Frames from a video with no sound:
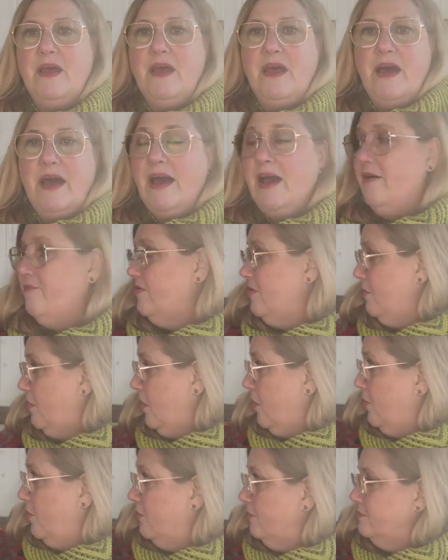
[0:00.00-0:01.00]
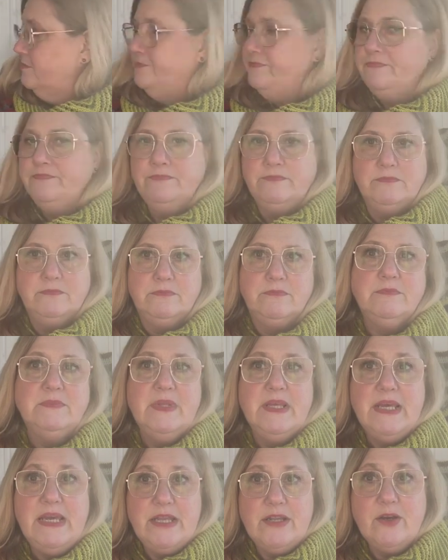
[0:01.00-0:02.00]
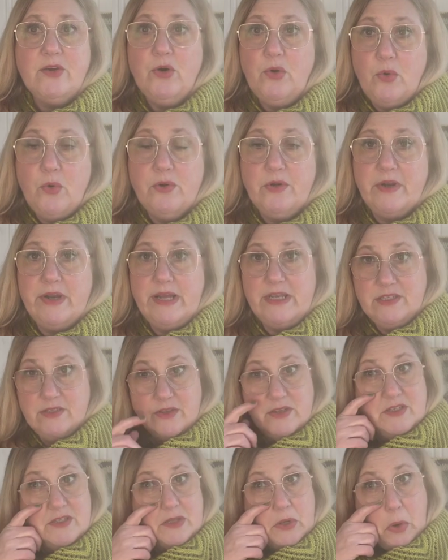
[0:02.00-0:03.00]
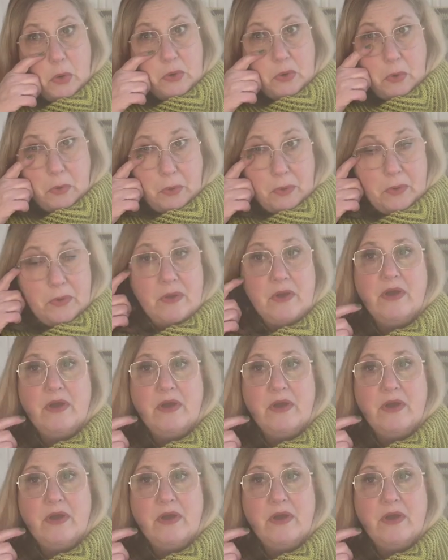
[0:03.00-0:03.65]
have them all in a corner here so the snow don't